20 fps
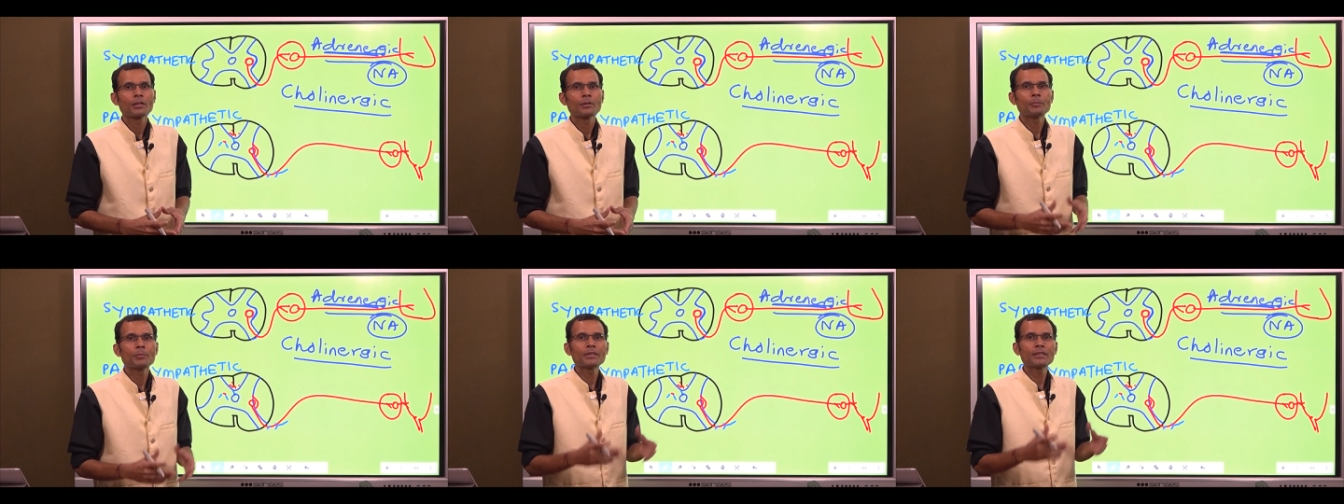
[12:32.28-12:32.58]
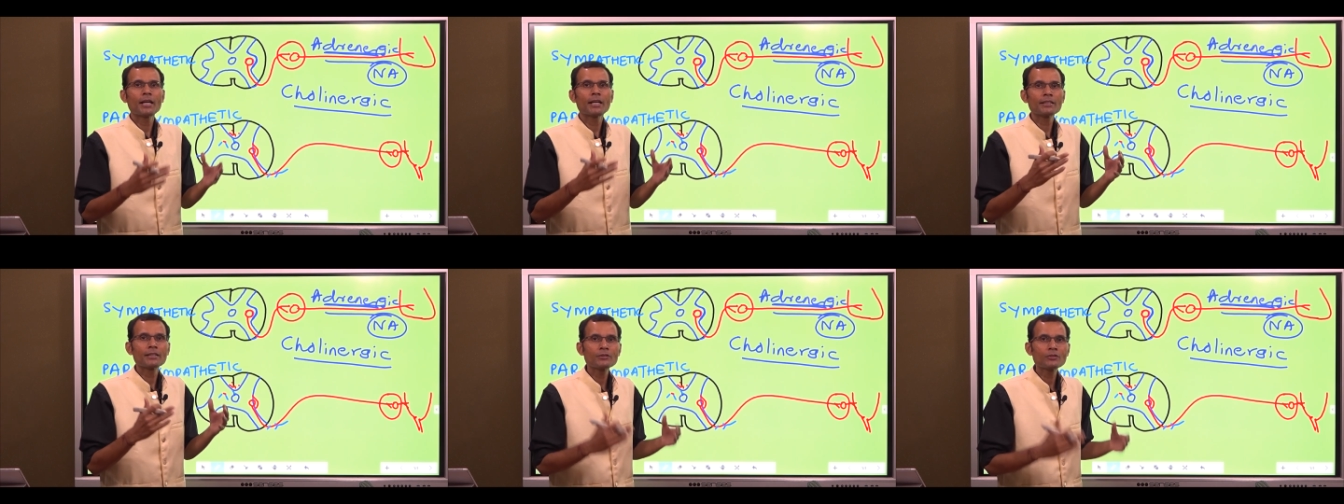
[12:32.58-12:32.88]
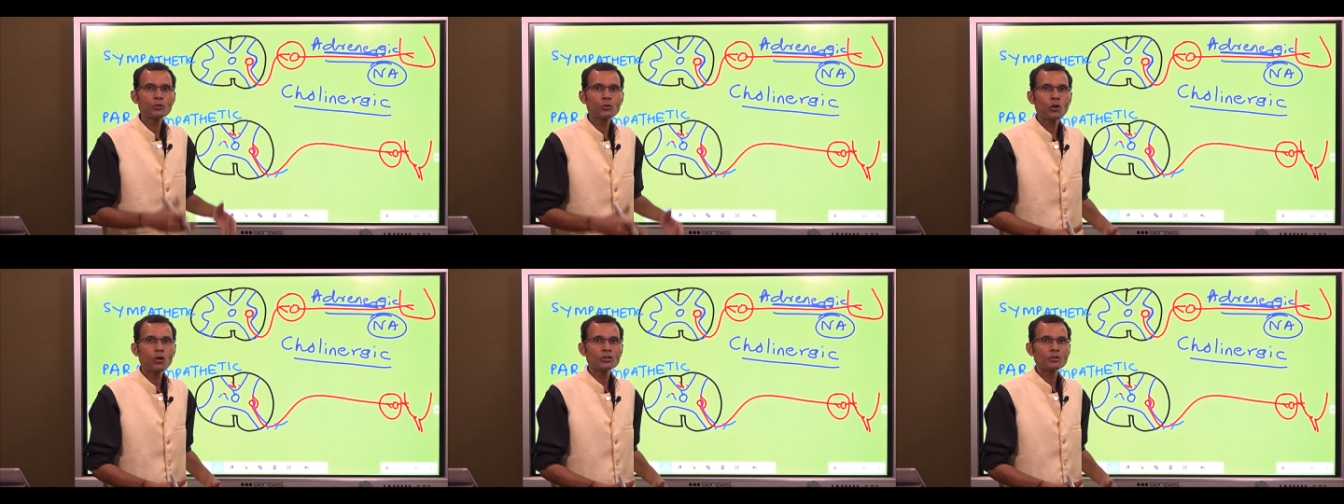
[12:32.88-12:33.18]
but that is
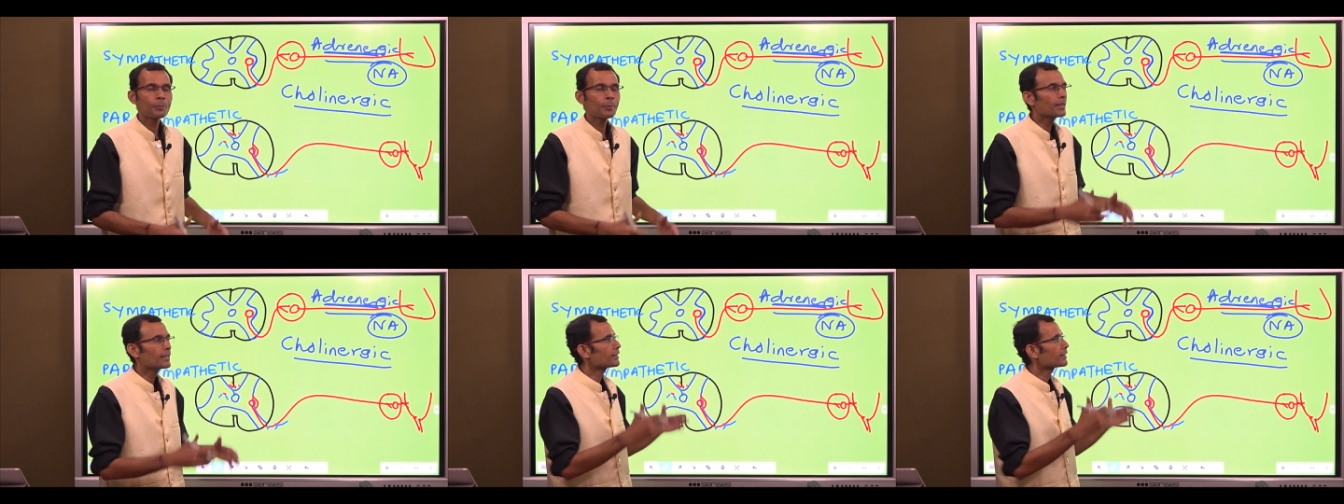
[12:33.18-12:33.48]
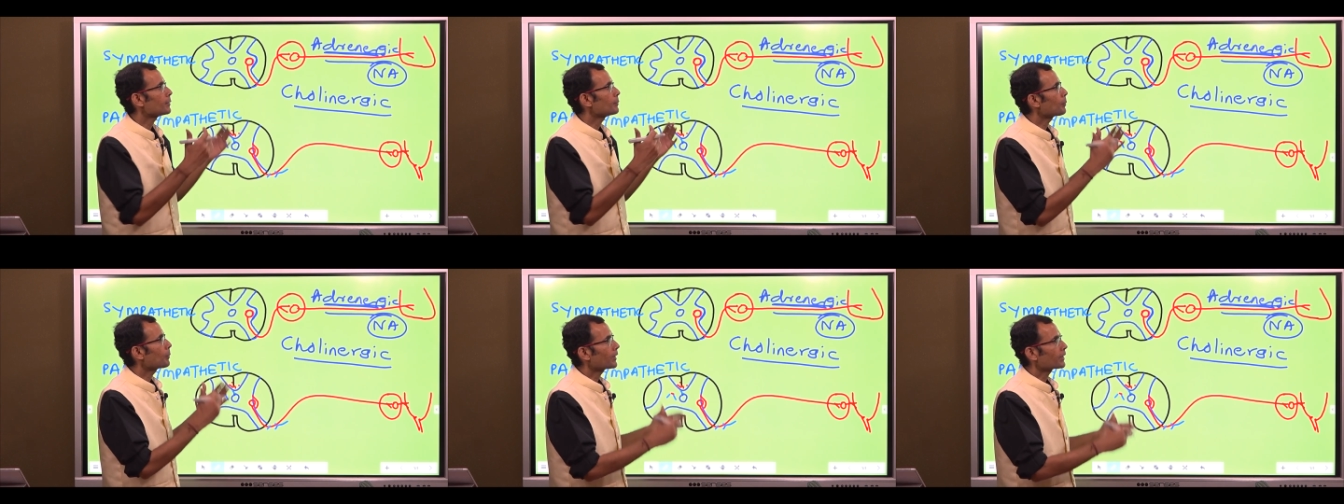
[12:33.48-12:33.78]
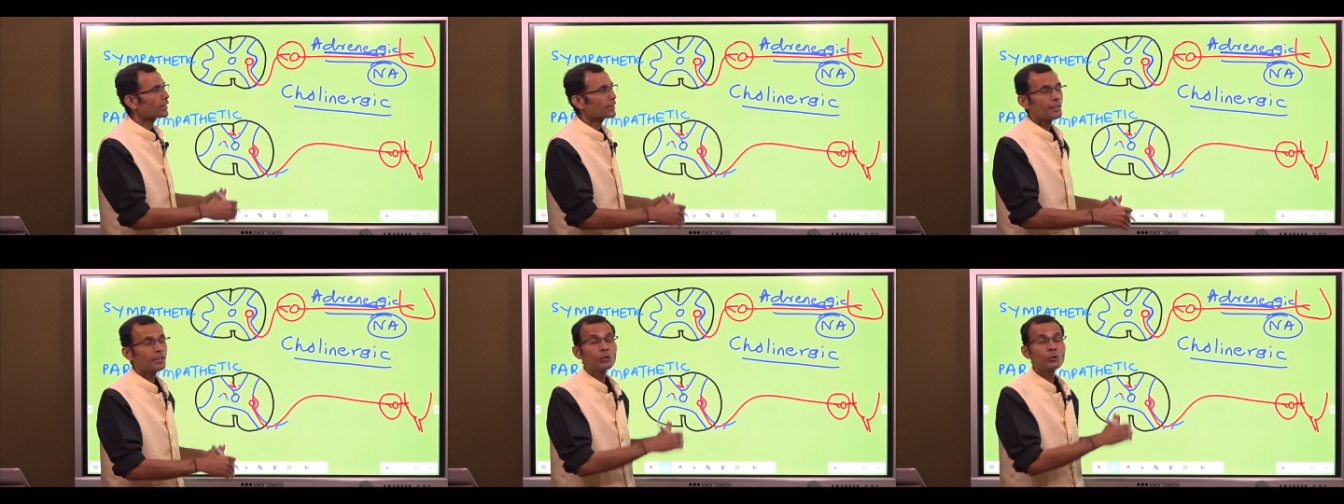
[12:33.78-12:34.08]
caused by
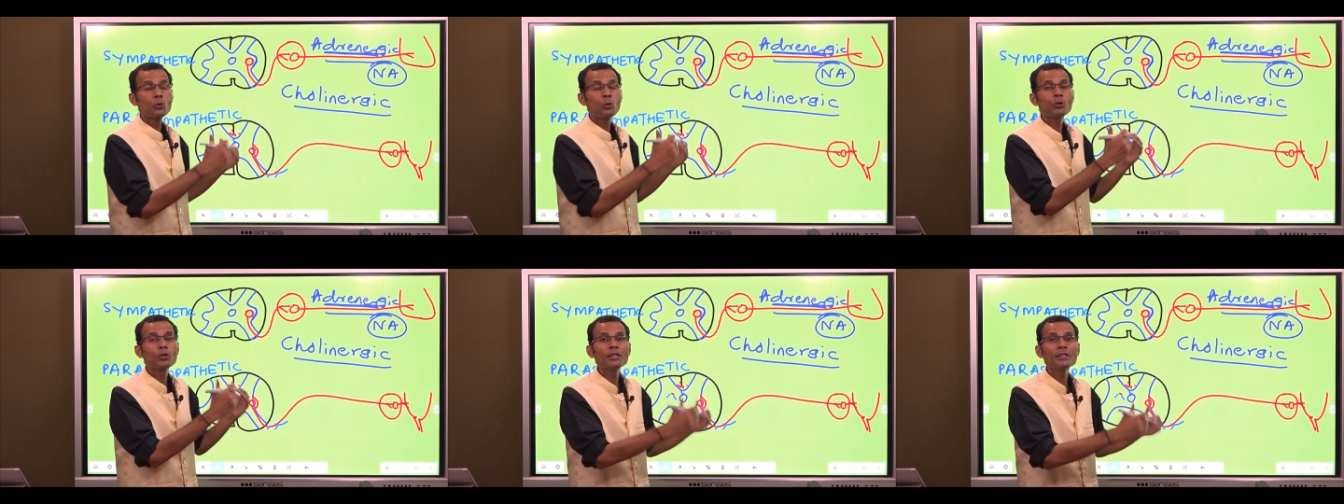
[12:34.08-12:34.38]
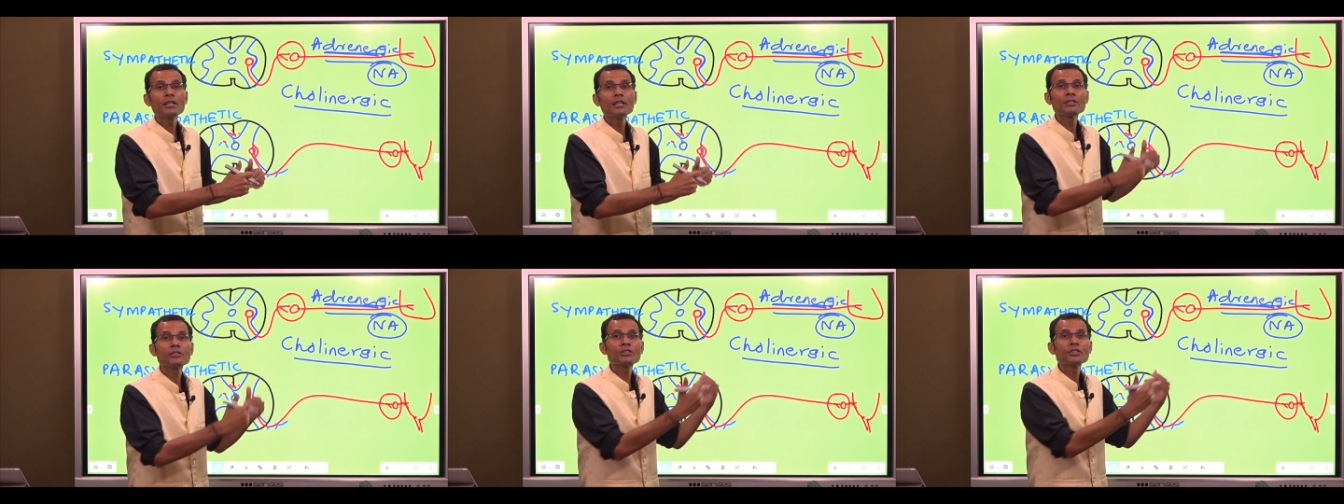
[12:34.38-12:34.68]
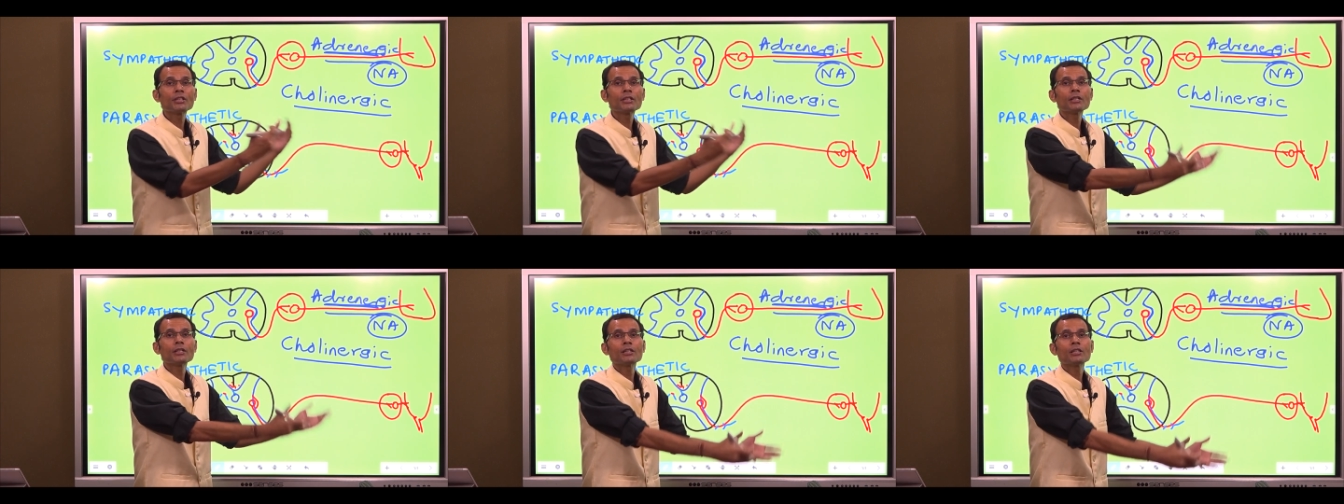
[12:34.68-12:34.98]
sympathetic
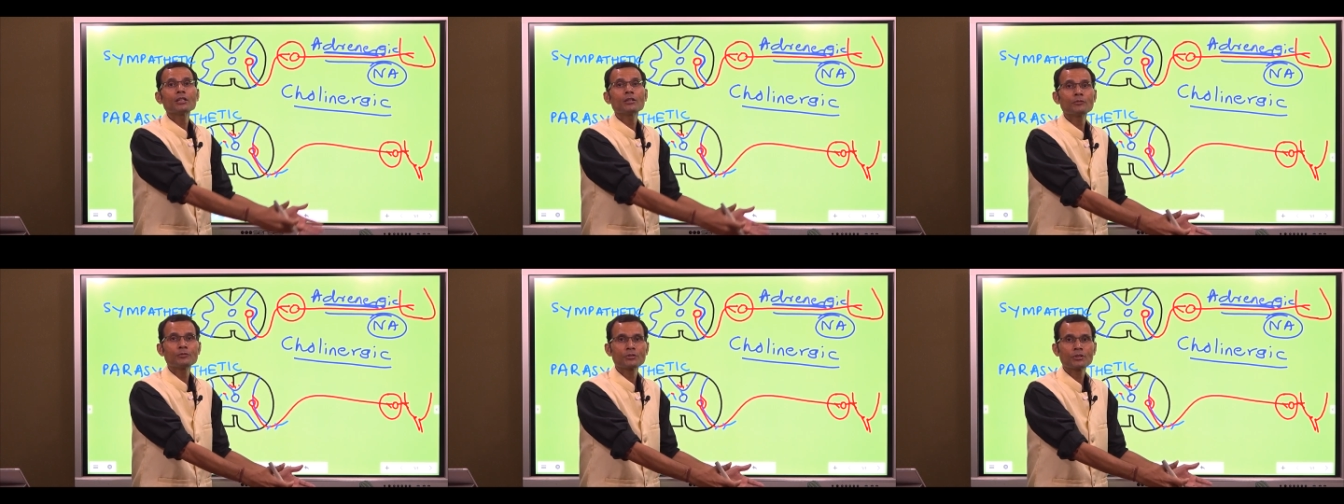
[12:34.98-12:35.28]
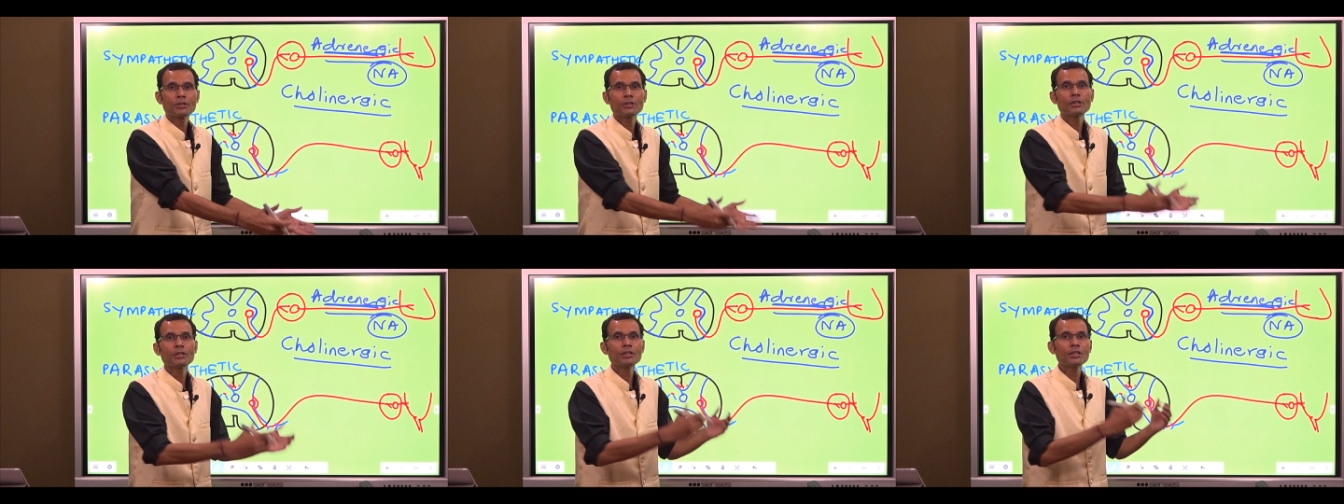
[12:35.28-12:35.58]
cholinergic nerves